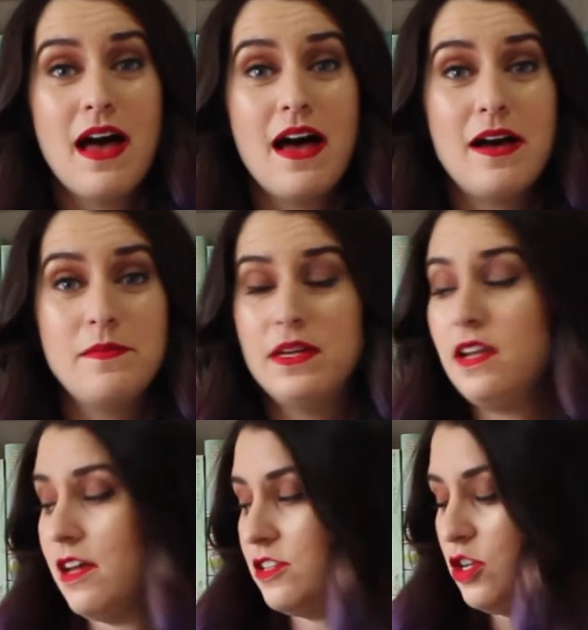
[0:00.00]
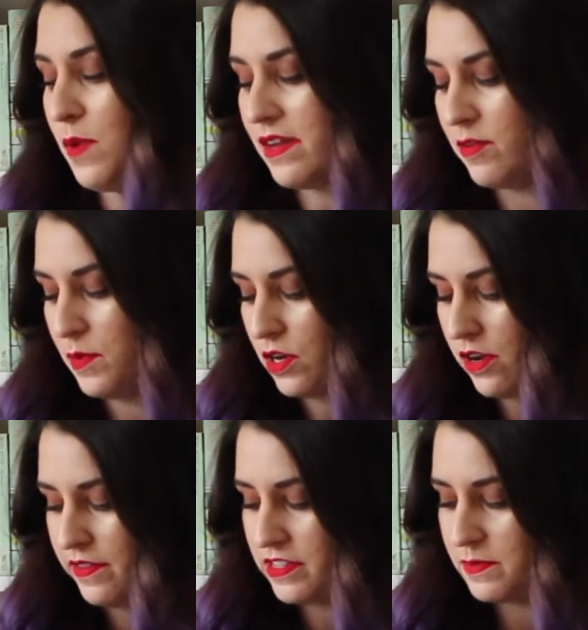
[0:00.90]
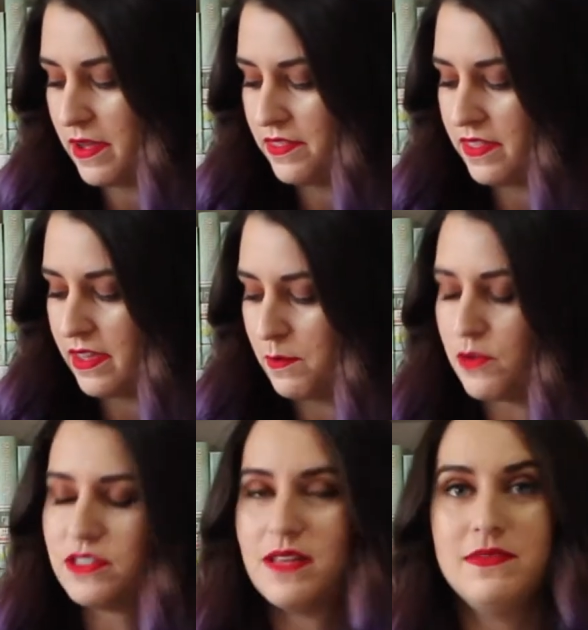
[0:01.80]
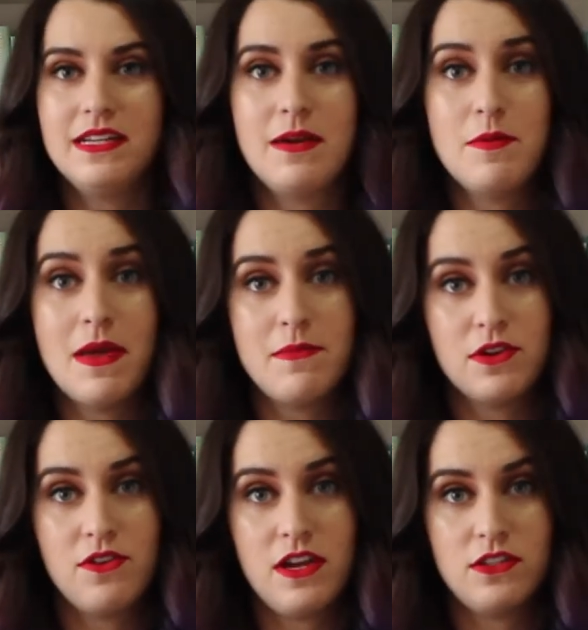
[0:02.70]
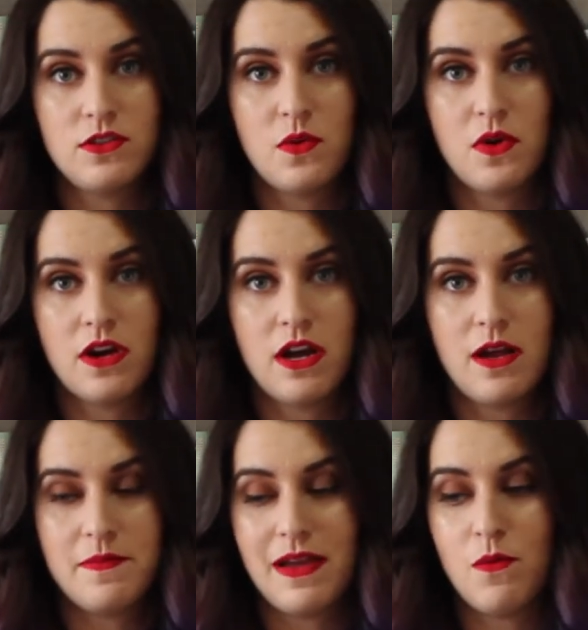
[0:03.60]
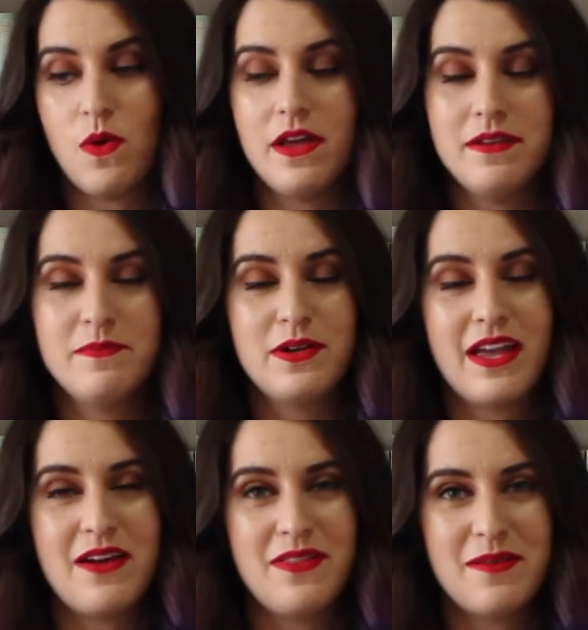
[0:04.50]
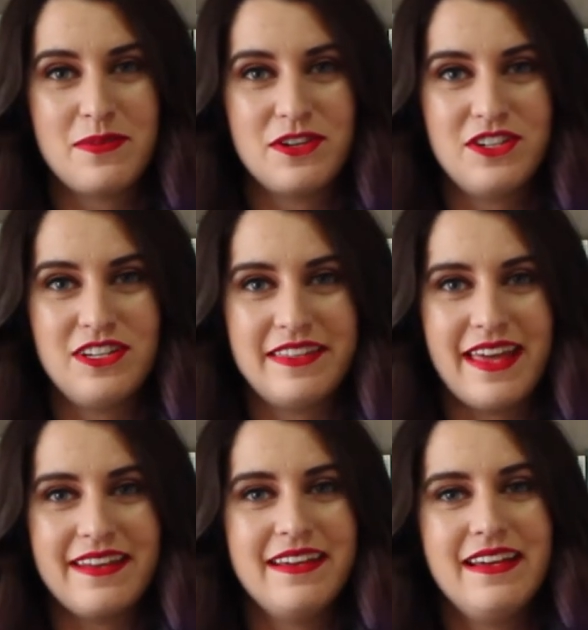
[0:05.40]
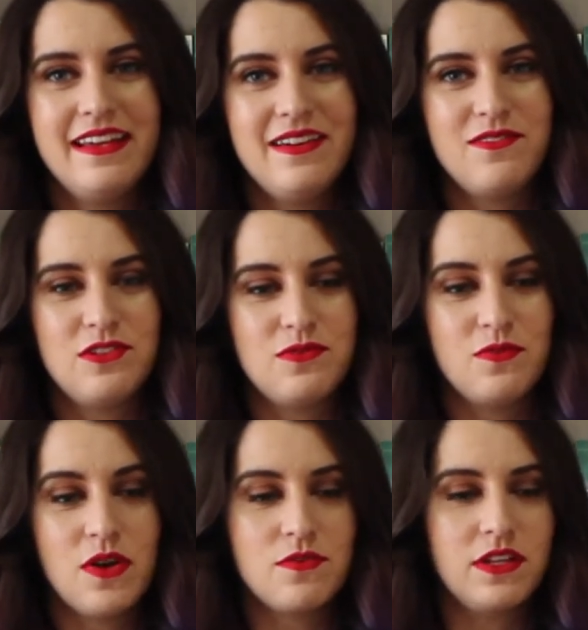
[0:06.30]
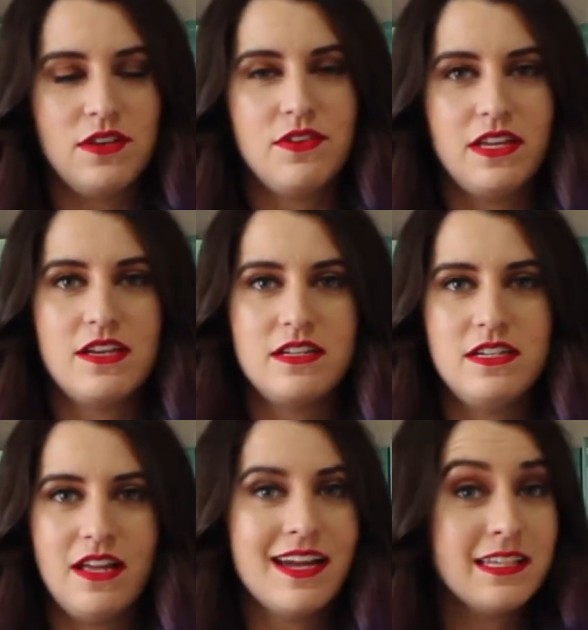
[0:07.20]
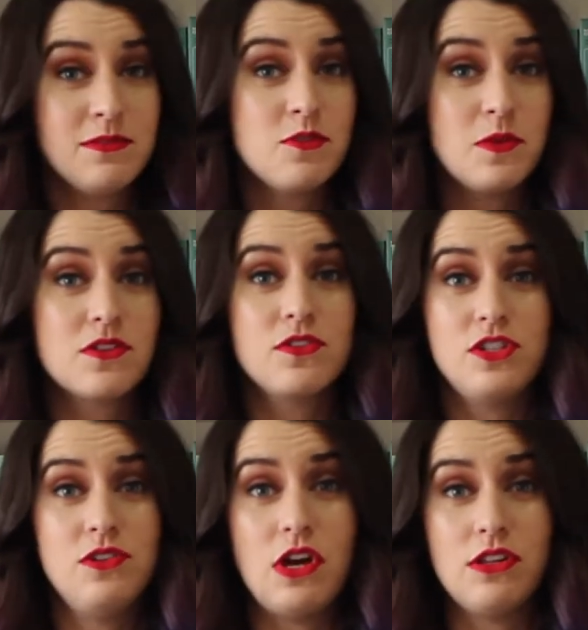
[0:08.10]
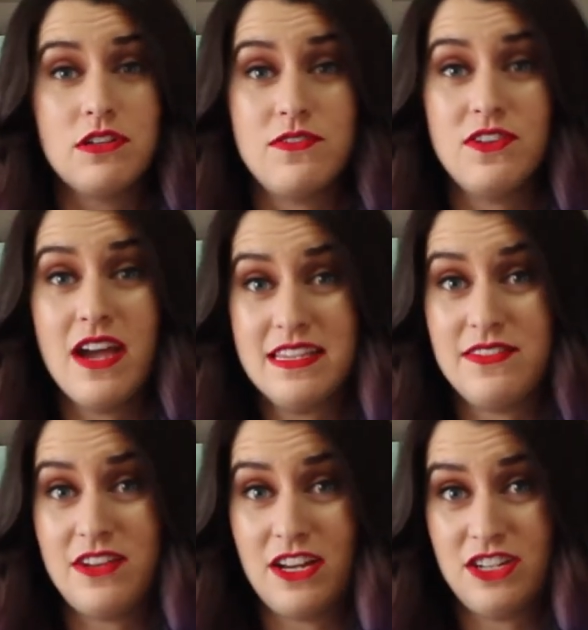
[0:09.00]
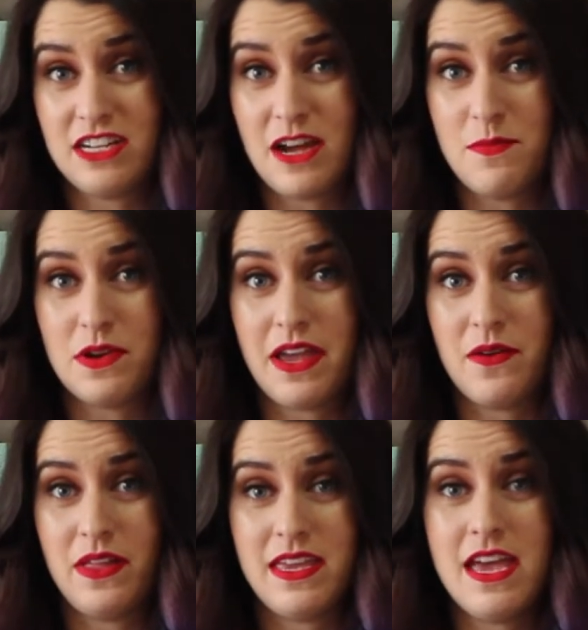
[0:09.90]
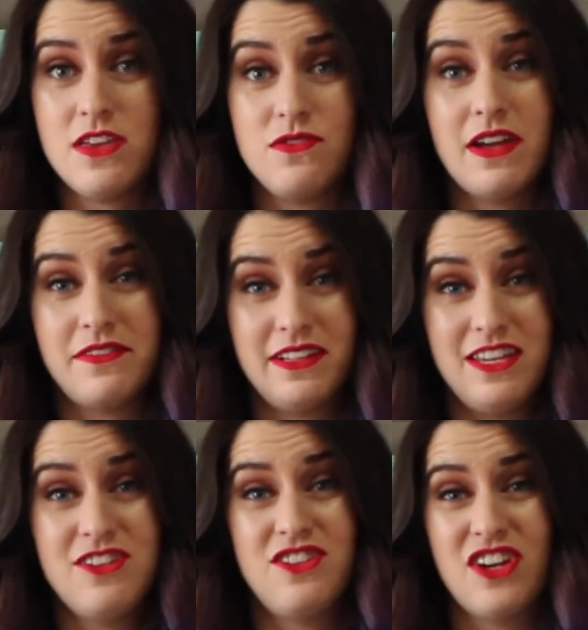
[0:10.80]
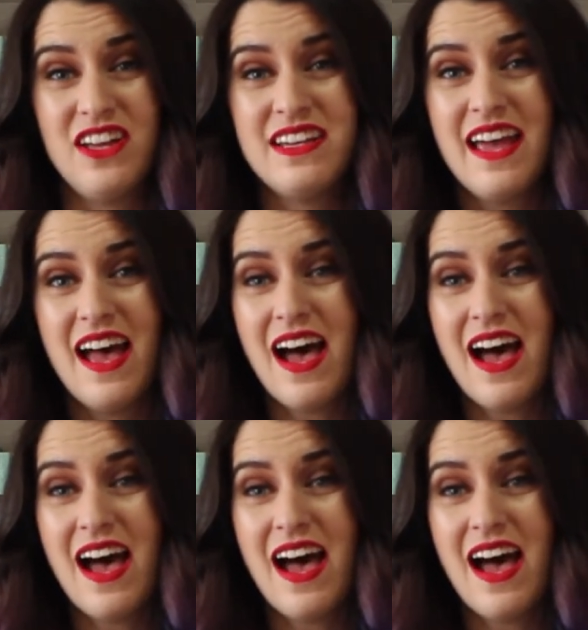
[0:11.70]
Not too bad of a book haul this month. Most of them did come in my book crates or that one Book Outlet purchase that was a really, really good deal. I got some of those books for $2. If you guys have not checked out Book Outlet yet, you definitely should.